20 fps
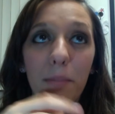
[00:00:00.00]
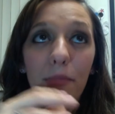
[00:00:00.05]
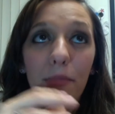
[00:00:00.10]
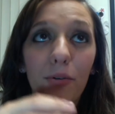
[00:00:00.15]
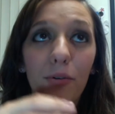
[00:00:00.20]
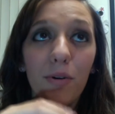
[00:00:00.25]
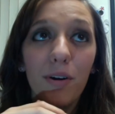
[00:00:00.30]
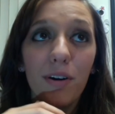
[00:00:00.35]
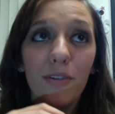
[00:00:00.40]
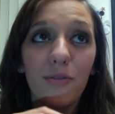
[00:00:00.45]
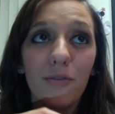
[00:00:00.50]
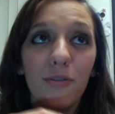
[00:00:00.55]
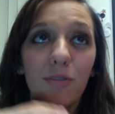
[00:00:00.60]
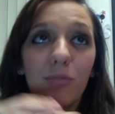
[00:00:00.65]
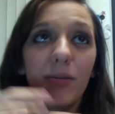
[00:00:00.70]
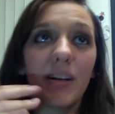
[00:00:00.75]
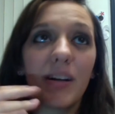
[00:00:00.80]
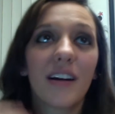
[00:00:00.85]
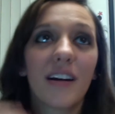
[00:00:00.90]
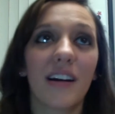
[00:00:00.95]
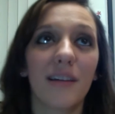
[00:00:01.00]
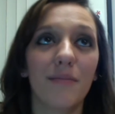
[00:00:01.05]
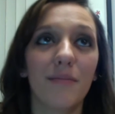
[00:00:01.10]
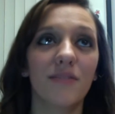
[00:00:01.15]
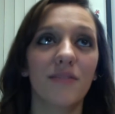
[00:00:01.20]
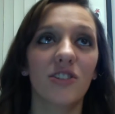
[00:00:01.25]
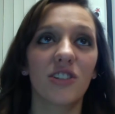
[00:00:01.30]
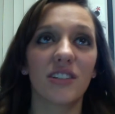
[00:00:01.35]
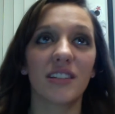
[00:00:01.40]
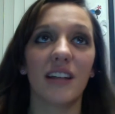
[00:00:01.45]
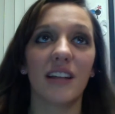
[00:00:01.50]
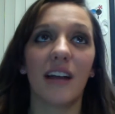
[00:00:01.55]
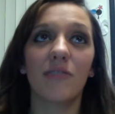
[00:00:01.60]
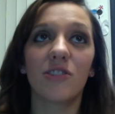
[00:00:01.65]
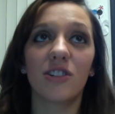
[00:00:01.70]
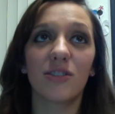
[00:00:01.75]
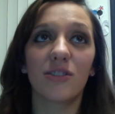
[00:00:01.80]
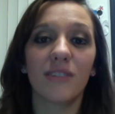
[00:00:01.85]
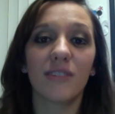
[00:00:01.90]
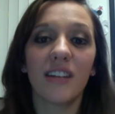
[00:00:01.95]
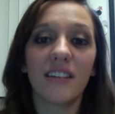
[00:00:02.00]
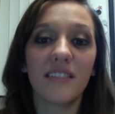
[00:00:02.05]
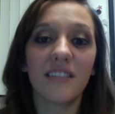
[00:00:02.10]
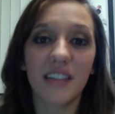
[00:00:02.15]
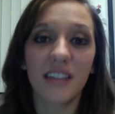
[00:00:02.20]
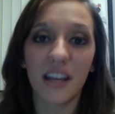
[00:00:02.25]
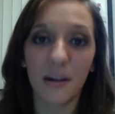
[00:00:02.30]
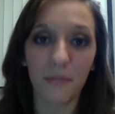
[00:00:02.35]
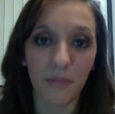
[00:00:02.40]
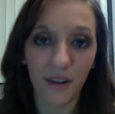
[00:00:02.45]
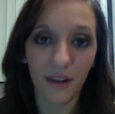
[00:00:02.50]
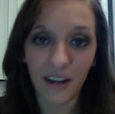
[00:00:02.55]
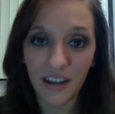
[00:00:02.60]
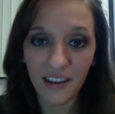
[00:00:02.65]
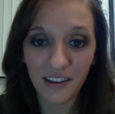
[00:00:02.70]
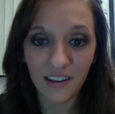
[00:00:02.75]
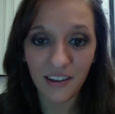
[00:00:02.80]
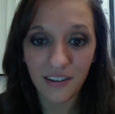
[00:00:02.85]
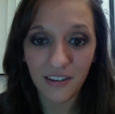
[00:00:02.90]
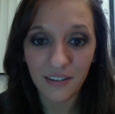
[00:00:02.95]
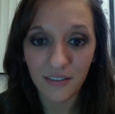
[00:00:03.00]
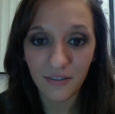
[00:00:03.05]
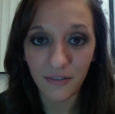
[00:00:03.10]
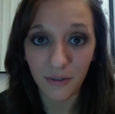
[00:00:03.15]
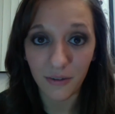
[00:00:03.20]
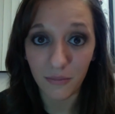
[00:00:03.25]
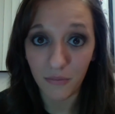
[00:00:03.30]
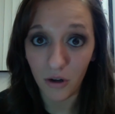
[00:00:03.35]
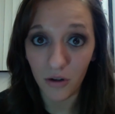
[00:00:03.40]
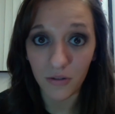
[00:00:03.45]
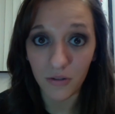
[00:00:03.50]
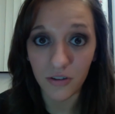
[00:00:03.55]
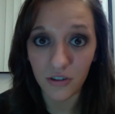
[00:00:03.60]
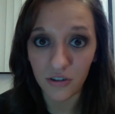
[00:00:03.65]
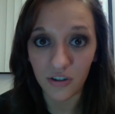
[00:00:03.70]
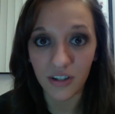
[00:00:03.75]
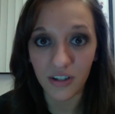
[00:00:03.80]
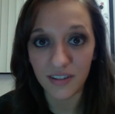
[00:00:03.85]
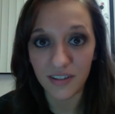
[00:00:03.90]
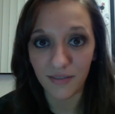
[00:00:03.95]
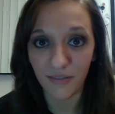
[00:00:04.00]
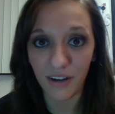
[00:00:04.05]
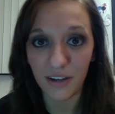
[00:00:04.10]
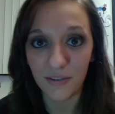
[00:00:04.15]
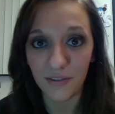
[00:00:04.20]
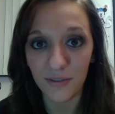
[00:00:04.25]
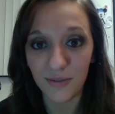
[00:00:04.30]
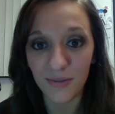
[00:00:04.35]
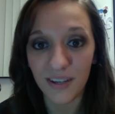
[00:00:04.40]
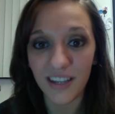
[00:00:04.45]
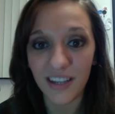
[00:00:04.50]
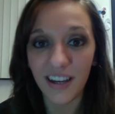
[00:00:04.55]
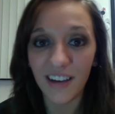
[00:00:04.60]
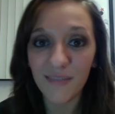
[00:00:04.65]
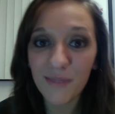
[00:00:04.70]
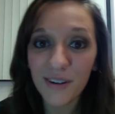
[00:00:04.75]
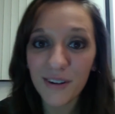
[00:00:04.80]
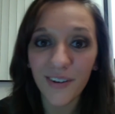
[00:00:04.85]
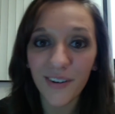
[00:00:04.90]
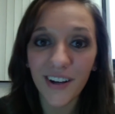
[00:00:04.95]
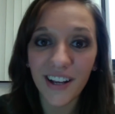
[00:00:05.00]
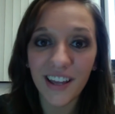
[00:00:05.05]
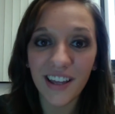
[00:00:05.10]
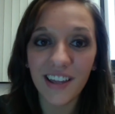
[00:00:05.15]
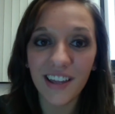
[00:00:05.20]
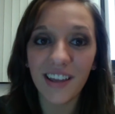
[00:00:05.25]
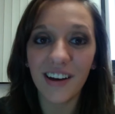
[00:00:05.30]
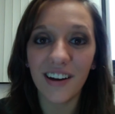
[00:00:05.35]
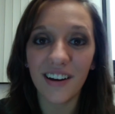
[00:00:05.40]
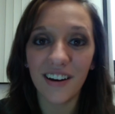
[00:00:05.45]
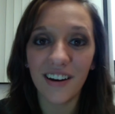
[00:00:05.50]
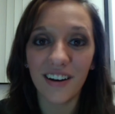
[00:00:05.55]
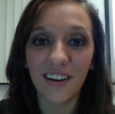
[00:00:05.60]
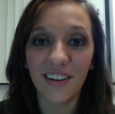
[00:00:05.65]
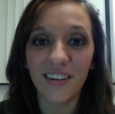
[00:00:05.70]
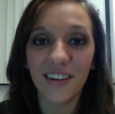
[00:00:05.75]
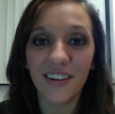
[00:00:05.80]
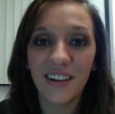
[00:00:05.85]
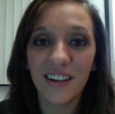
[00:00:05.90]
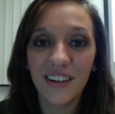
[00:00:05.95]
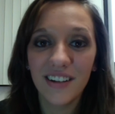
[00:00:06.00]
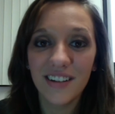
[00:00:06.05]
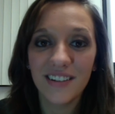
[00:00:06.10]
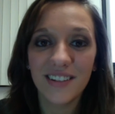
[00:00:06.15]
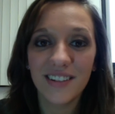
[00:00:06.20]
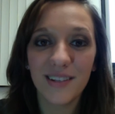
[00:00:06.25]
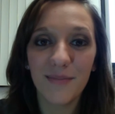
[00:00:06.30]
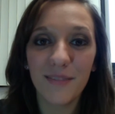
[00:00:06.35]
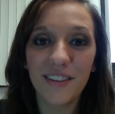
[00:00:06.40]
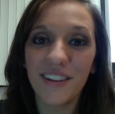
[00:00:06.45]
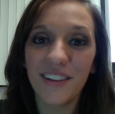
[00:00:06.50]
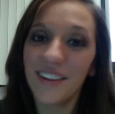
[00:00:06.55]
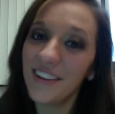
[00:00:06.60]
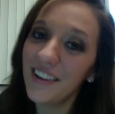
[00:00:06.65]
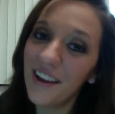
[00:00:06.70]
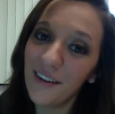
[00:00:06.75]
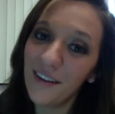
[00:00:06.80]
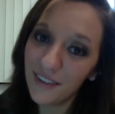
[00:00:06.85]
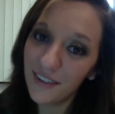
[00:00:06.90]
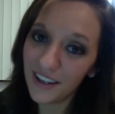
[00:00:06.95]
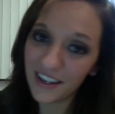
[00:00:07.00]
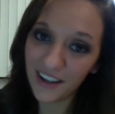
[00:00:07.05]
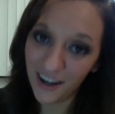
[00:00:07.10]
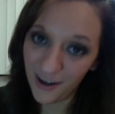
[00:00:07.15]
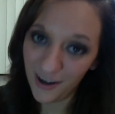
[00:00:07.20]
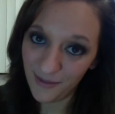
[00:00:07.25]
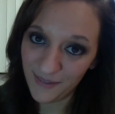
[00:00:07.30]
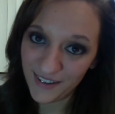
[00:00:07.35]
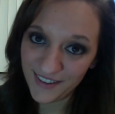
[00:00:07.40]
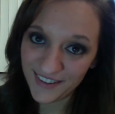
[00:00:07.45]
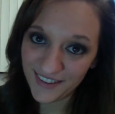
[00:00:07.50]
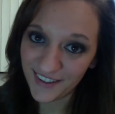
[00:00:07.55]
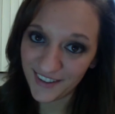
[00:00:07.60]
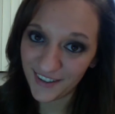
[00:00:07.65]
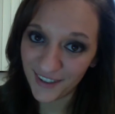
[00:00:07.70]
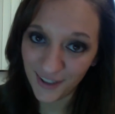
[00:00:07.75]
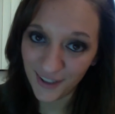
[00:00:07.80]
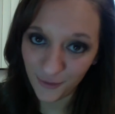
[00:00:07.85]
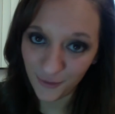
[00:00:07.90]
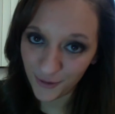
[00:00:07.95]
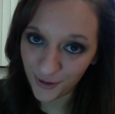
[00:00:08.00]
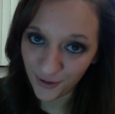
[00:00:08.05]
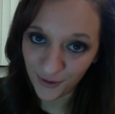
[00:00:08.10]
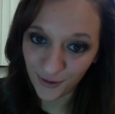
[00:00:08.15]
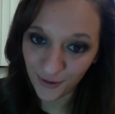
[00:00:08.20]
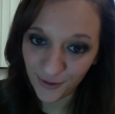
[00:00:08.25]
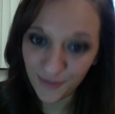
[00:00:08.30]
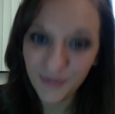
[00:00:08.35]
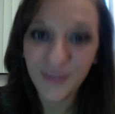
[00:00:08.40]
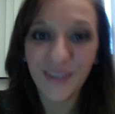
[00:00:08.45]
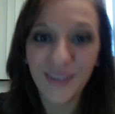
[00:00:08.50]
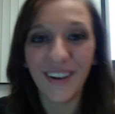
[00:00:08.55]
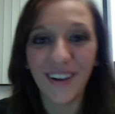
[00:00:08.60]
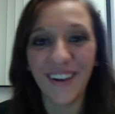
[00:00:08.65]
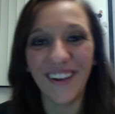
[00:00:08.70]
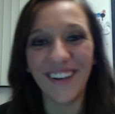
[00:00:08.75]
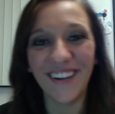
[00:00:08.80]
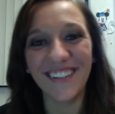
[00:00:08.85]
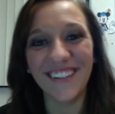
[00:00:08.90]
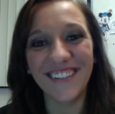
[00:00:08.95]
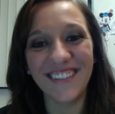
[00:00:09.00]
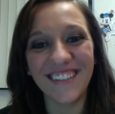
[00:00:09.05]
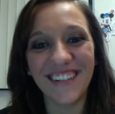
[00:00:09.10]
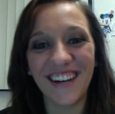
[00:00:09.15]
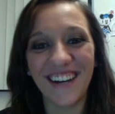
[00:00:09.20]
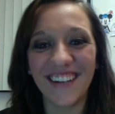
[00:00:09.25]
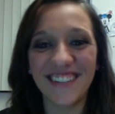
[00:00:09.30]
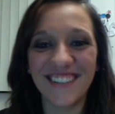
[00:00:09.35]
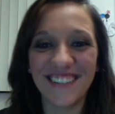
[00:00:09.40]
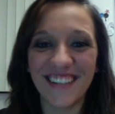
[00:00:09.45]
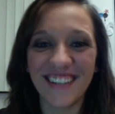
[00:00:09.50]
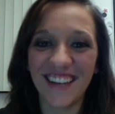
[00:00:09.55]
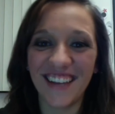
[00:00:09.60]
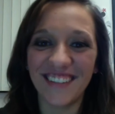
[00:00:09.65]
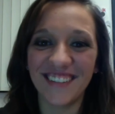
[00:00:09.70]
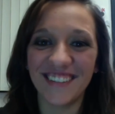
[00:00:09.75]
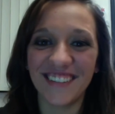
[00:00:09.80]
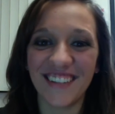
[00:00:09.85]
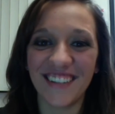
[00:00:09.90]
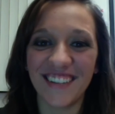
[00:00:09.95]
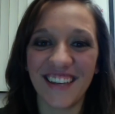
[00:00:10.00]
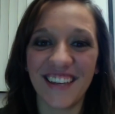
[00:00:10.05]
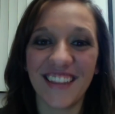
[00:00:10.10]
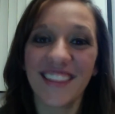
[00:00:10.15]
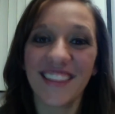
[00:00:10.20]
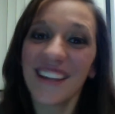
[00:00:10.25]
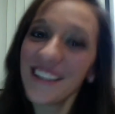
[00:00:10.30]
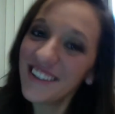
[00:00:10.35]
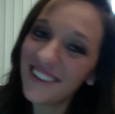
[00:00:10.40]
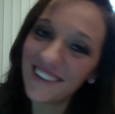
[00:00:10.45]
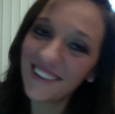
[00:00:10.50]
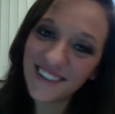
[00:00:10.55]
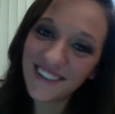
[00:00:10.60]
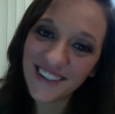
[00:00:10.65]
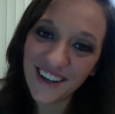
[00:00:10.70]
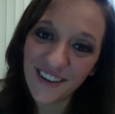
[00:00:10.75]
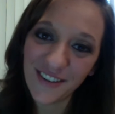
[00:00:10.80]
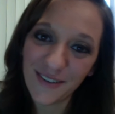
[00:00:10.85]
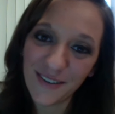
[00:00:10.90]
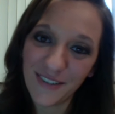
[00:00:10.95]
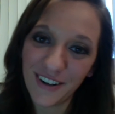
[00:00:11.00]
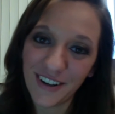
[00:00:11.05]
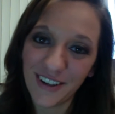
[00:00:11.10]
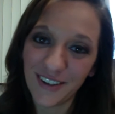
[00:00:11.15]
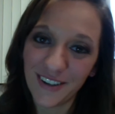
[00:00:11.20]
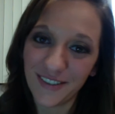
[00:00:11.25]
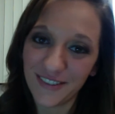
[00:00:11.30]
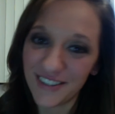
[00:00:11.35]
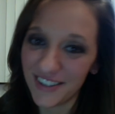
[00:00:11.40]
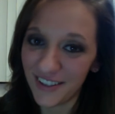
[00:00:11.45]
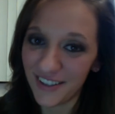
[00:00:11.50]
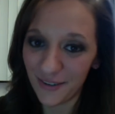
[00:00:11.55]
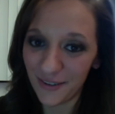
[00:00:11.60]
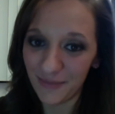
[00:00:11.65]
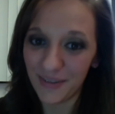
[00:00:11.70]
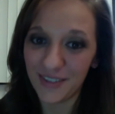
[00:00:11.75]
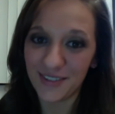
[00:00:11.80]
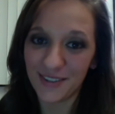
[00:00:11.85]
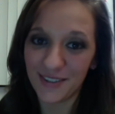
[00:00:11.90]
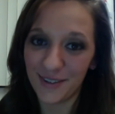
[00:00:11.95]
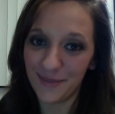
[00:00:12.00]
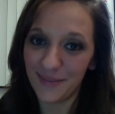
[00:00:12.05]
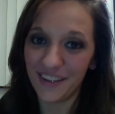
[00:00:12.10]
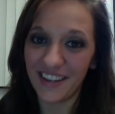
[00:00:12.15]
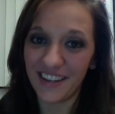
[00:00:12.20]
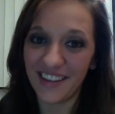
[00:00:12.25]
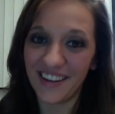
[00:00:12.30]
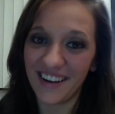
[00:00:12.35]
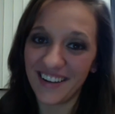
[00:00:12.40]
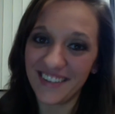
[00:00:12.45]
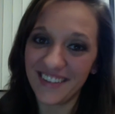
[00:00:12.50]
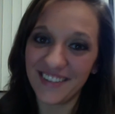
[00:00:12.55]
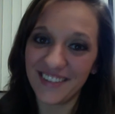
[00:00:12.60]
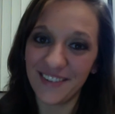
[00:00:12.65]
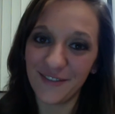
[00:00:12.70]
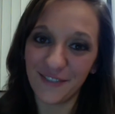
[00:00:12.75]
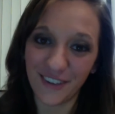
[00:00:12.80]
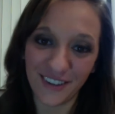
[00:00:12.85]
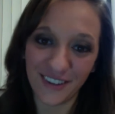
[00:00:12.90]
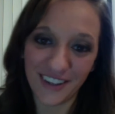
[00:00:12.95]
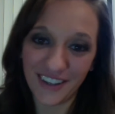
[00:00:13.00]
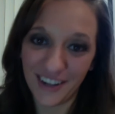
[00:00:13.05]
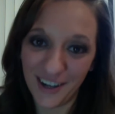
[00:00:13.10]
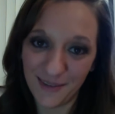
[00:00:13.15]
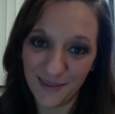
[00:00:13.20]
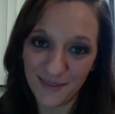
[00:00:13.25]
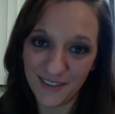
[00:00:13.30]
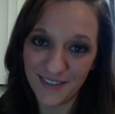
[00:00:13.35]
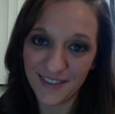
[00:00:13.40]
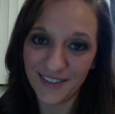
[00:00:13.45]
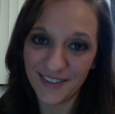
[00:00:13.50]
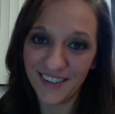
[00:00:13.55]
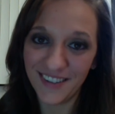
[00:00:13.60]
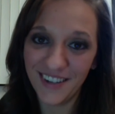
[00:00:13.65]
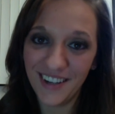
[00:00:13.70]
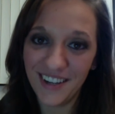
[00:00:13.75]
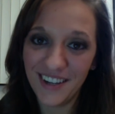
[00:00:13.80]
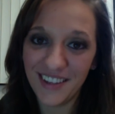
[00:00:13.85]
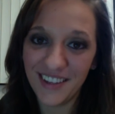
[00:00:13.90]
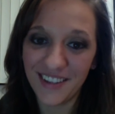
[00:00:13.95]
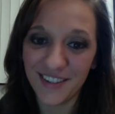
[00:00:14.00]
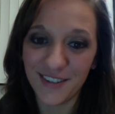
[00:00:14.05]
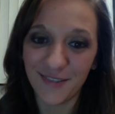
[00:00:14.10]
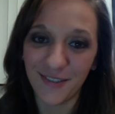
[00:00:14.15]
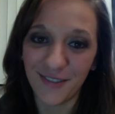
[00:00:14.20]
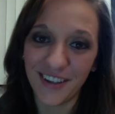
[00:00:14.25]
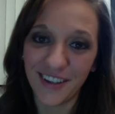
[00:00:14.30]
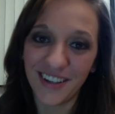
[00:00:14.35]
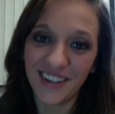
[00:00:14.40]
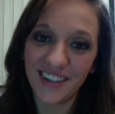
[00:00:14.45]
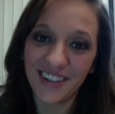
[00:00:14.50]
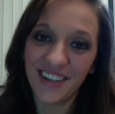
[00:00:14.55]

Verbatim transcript: bored or when I'm just, I just need to take a break from all the stress of finals week, I've been reading uh, some of the lovely comments on YouTube, and I just had to say thank you to everybody who's leaving me so many nice and friendly comments this week.